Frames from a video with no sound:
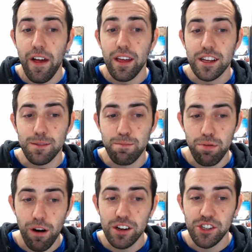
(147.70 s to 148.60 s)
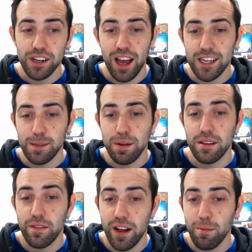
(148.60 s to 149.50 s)
This project has been
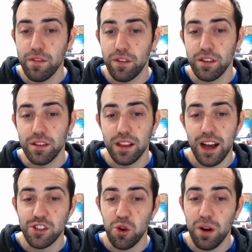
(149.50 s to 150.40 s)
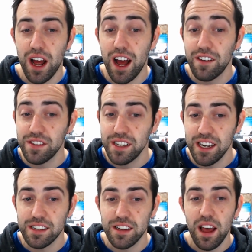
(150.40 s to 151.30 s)
in development for the last 2.5
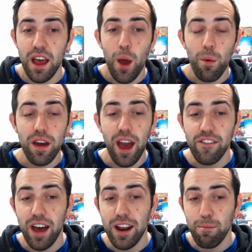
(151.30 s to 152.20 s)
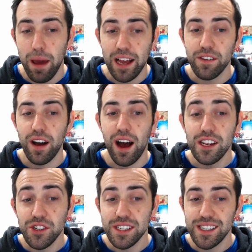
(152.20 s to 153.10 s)
years. We have had a peak of
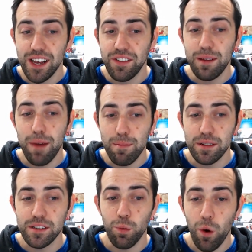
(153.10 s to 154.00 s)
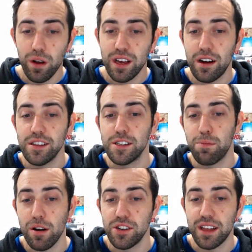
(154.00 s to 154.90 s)
170 members working on this
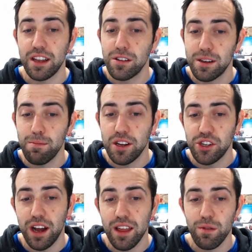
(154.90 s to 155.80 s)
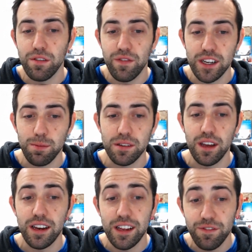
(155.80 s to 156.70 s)
project, and not to mention other investments
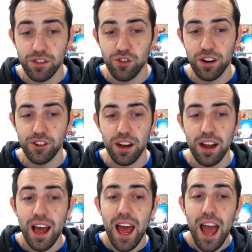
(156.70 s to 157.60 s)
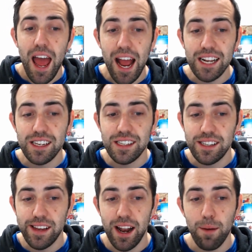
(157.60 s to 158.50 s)
and infrastructure, and to
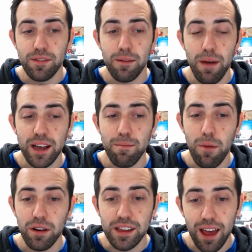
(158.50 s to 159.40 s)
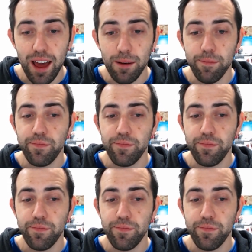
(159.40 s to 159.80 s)
set up to make a modern game.